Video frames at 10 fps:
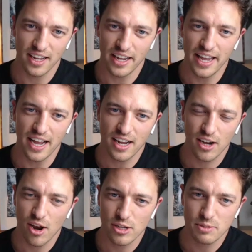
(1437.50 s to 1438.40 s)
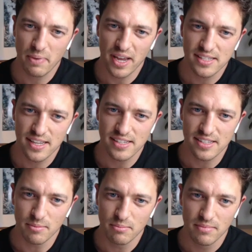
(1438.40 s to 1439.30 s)
game? Class-based
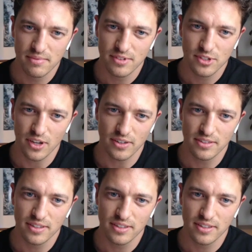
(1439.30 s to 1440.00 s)
system. So